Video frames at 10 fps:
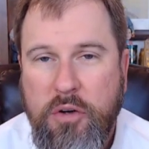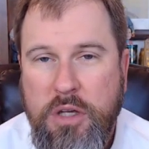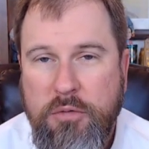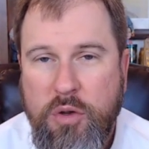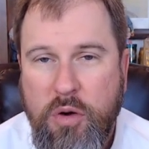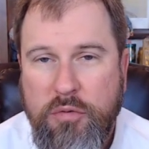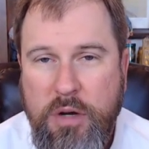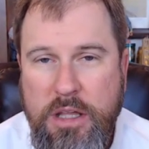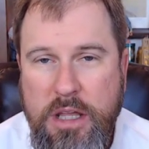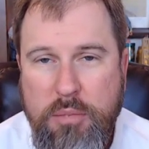I'll give you a
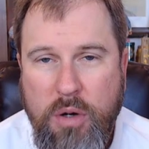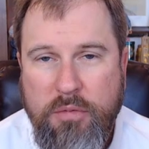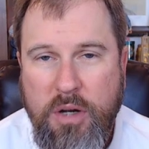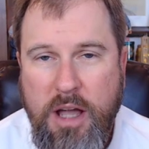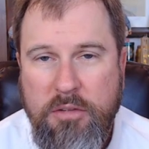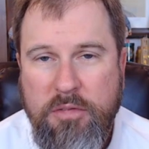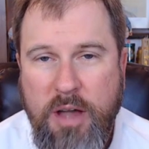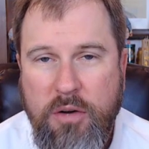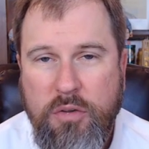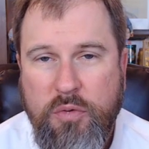free ebook, Forgotten Founders,